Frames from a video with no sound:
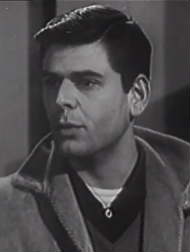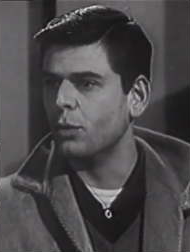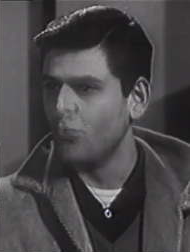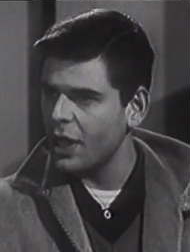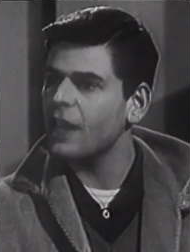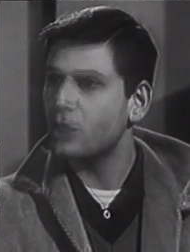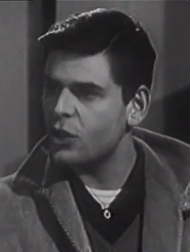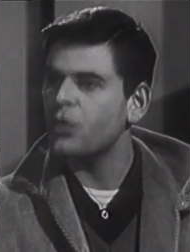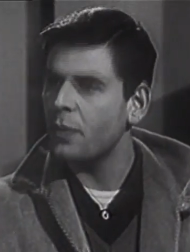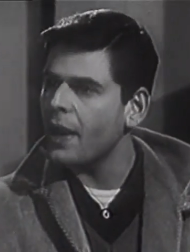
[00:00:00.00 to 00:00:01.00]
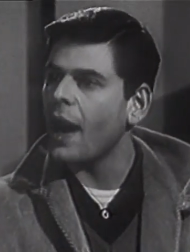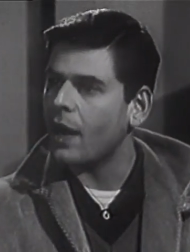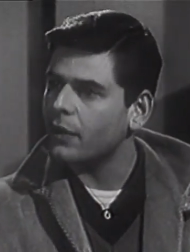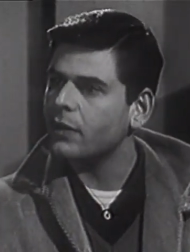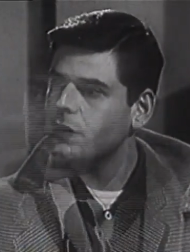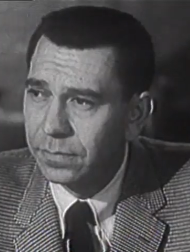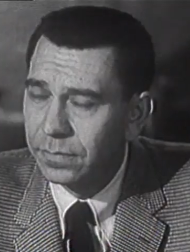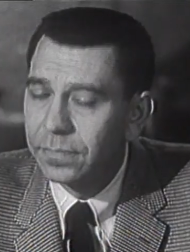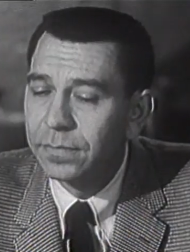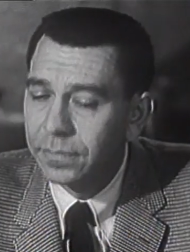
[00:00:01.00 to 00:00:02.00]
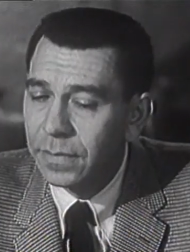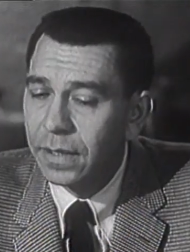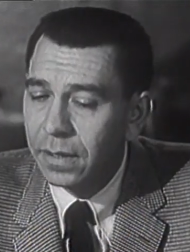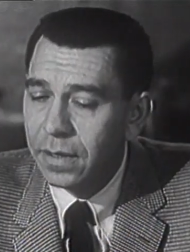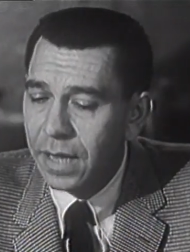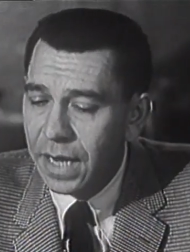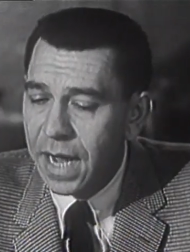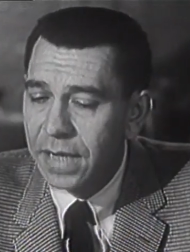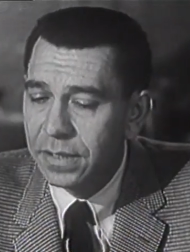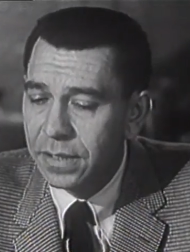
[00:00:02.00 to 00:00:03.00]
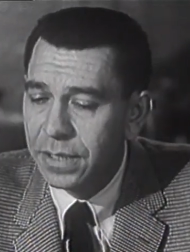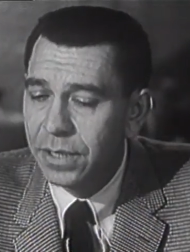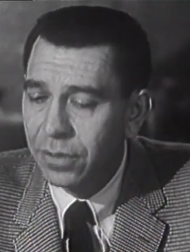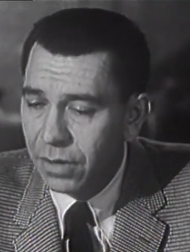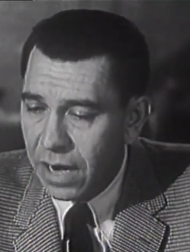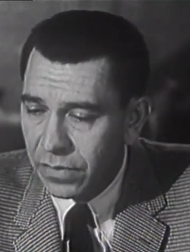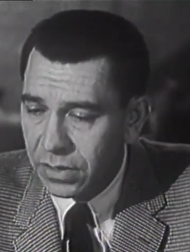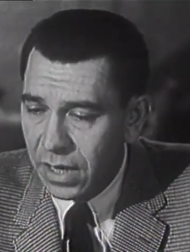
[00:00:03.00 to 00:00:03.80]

Really chewed me out. Then he asked to see your driver's